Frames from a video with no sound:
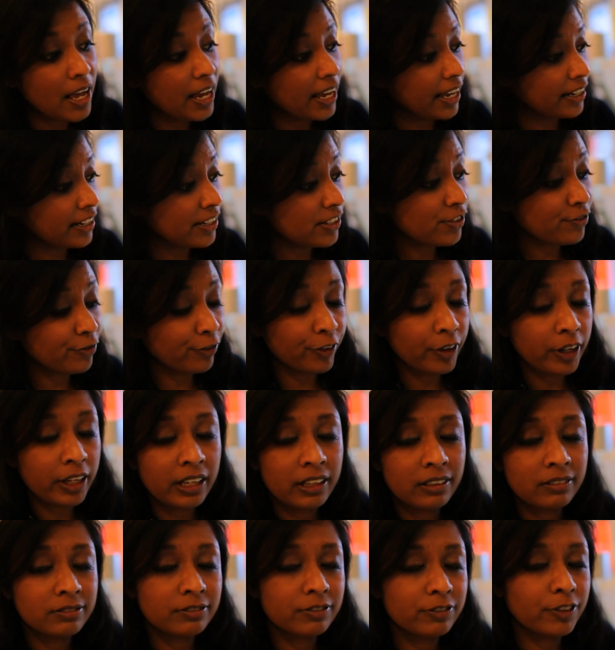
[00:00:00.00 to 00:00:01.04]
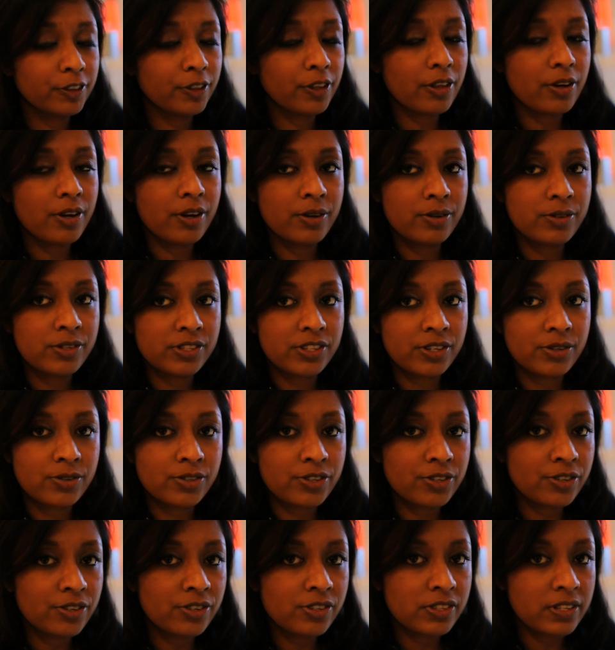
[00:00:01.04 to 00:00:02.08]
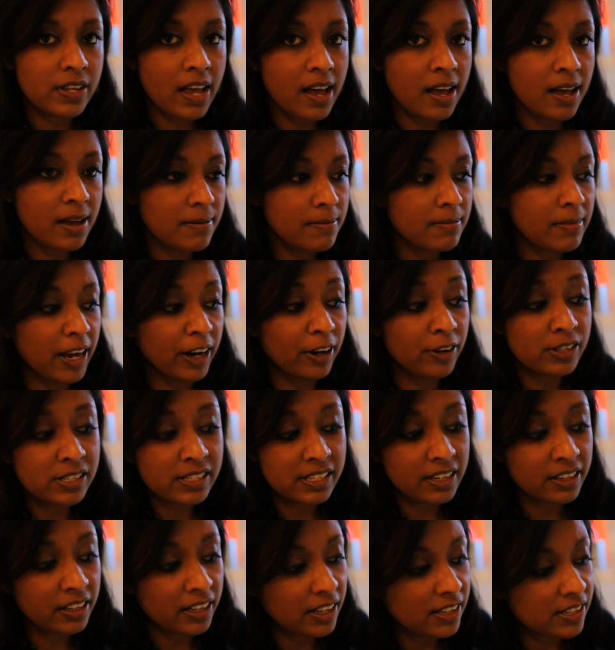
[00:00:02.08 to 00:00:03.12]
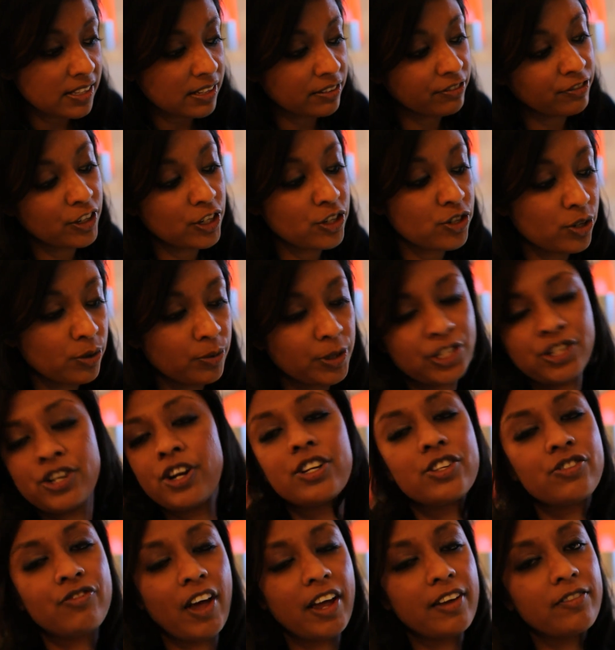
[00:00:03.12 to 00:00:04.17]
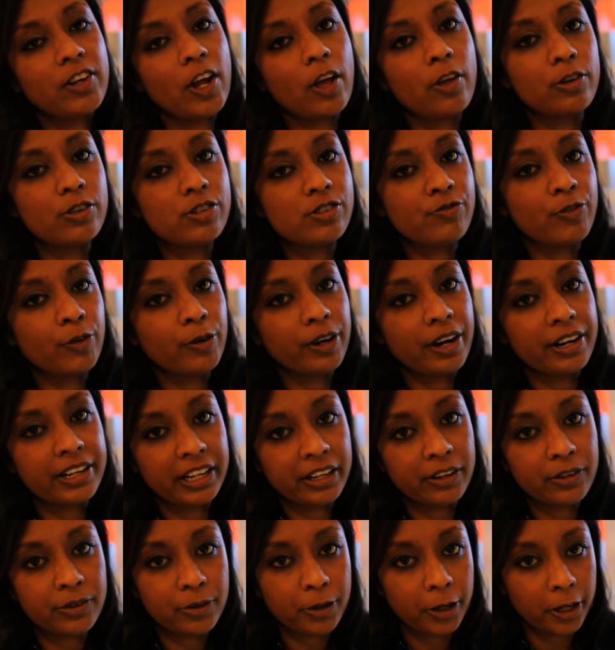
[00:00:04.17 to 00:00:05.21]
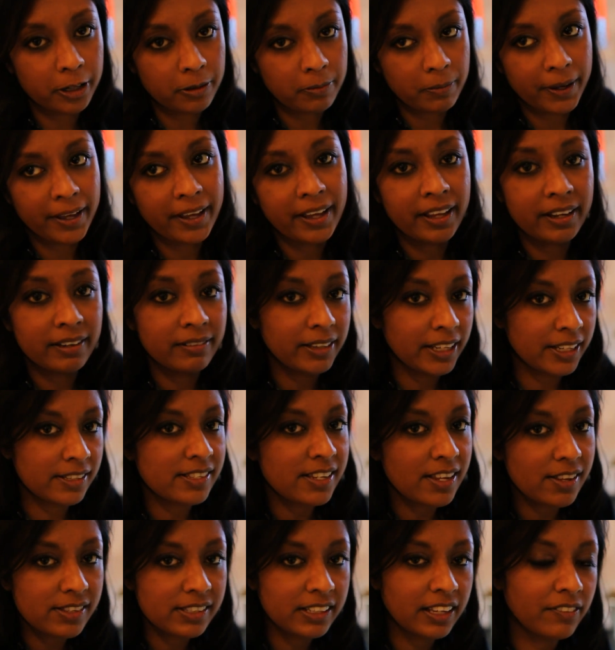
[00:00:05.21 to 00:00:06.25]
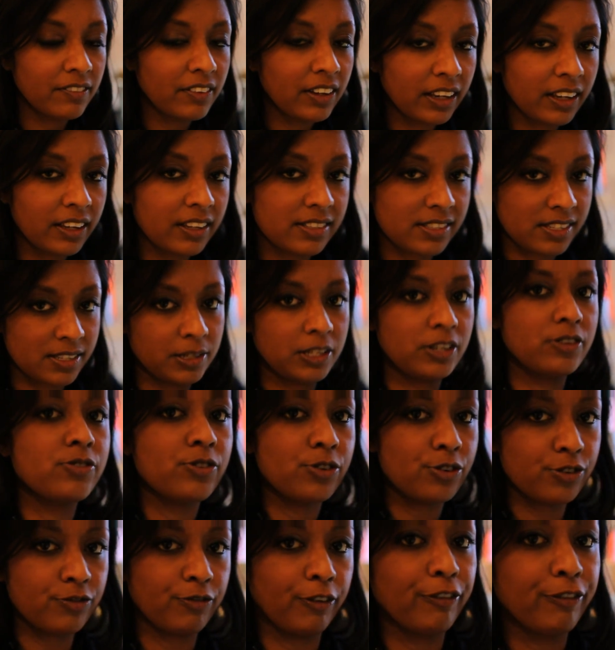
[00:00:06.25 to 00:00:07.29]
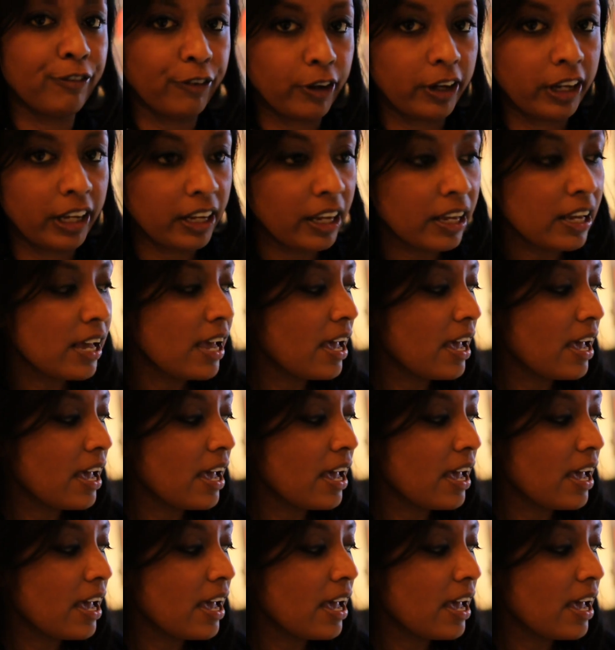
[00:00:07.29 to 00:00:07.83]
It is free for those users. Um, AirSync is a feature we charge five dollars for on Android, but Intel is giving it to users for free.